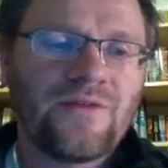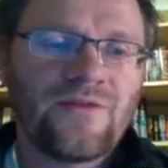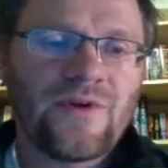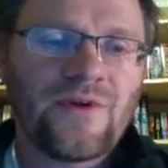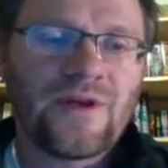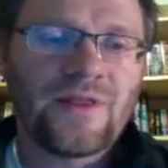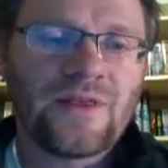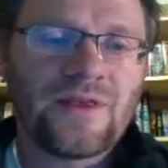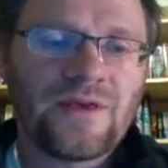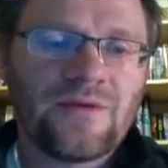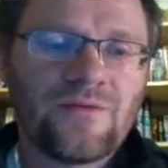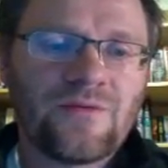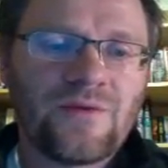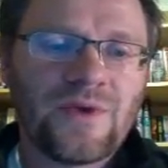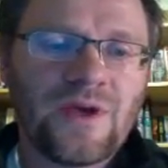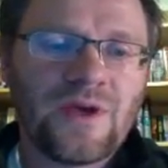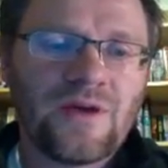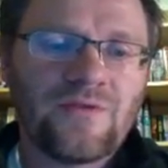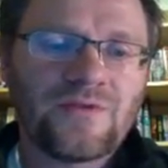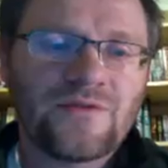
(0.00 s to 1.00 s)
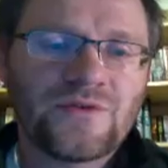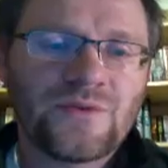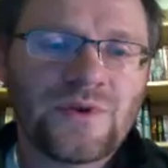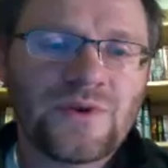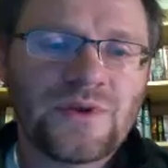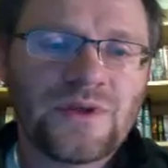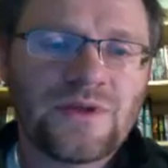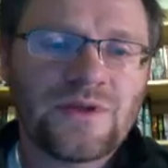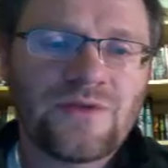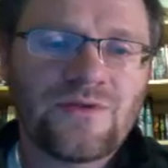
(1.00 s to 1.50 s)
finally, we have
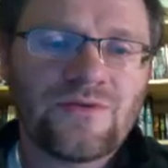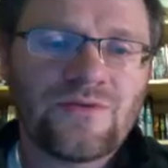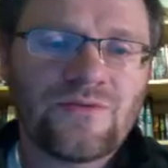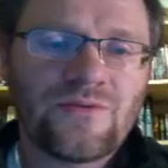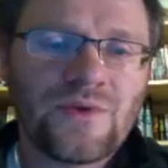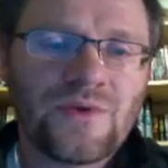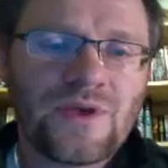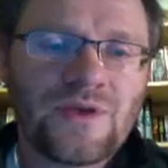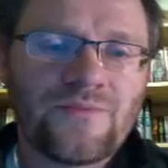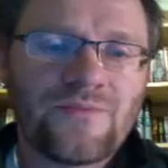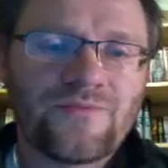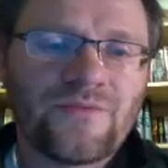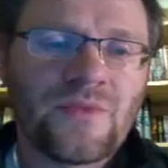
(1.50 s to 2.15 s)
23.